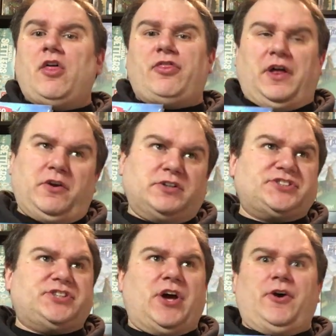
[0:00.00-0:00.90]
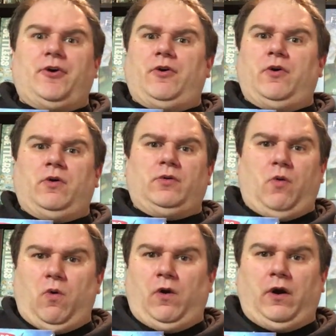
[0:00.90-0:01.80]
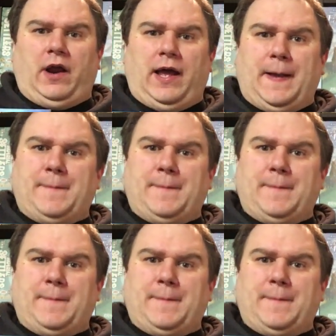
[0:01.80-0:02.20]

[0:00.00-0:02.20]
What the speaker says: Thunderstone, or